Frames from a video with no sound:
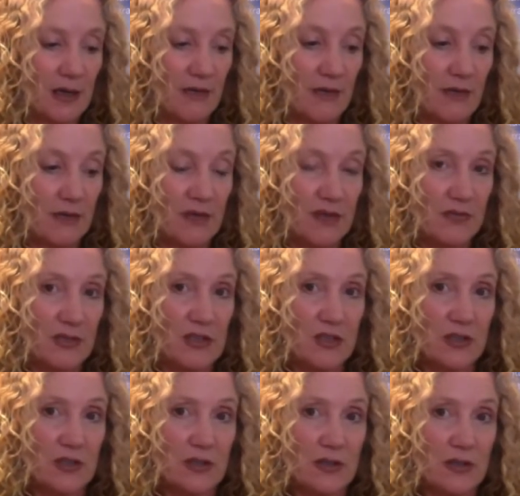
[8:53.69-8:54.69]
from his
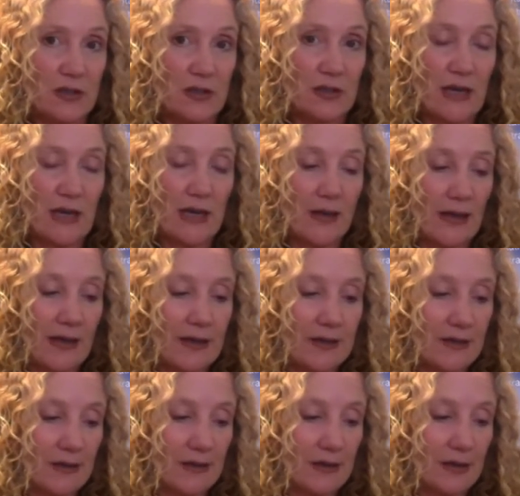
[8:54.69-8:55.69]
regional uh,
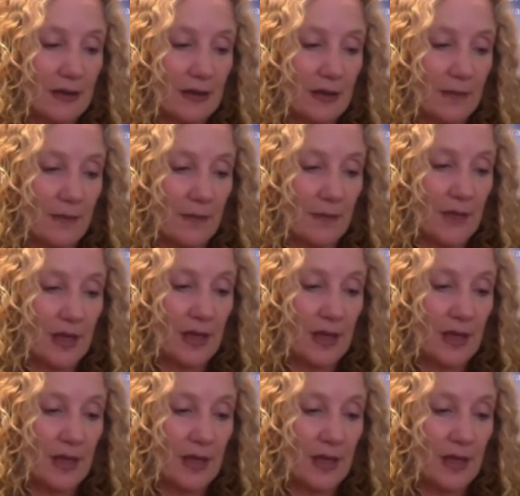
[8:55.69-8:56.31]
allies. Um,